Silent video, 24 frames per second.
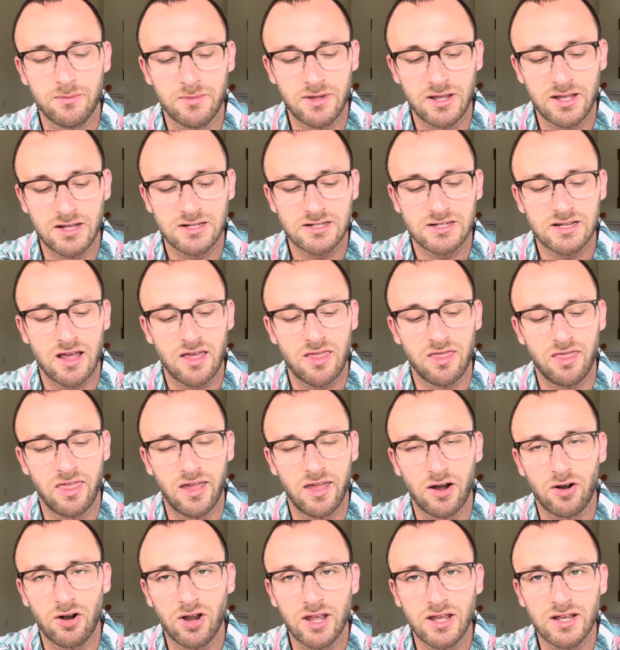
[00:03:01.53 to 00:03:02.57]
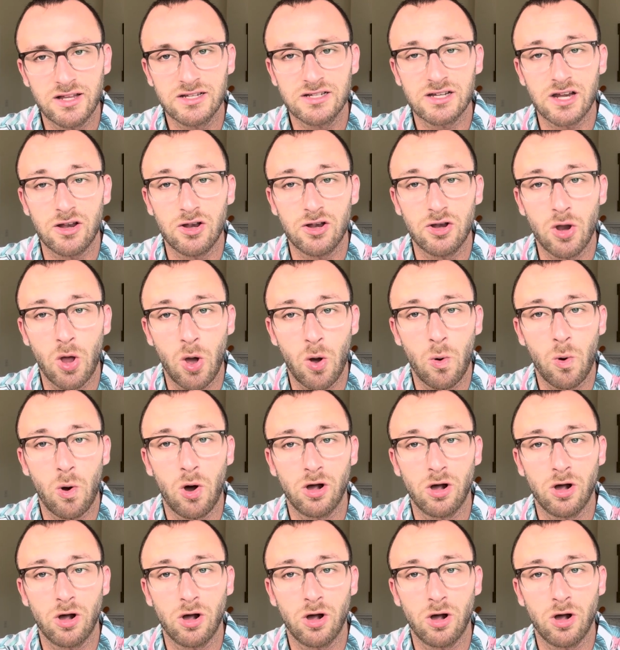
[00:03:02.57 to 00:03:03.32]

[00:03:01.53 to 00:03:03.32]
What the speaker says: means there is no